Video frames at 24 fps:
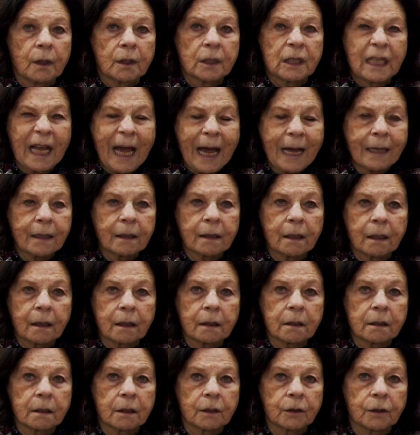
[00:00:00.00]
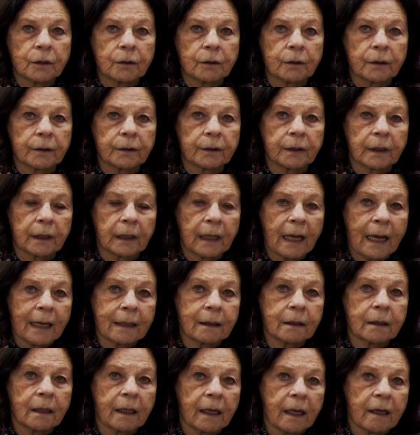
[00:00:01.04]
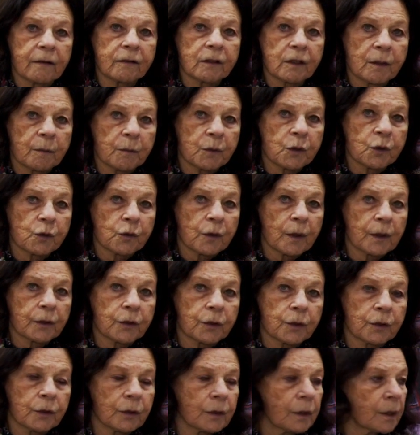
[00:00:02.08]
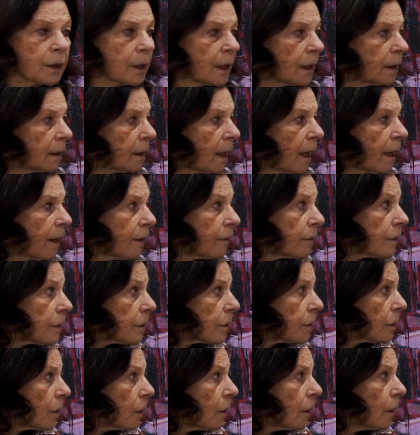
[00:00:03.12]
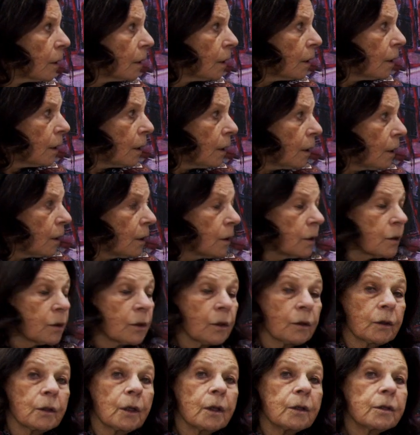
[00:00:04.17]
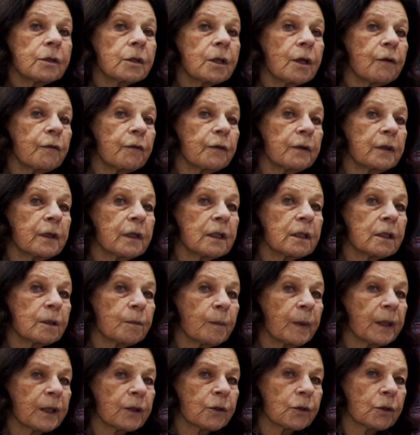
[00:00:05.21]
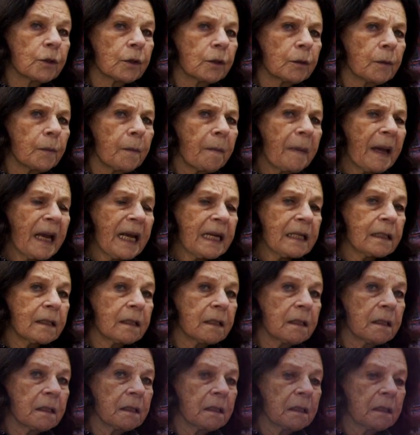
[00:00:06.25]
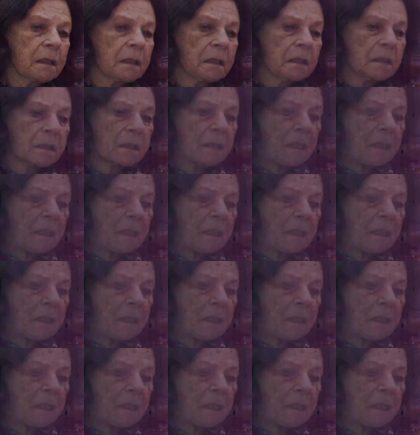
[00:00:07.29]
So how did they continue learning? How did they have some structure to their lives? So Josef in this picture painted in this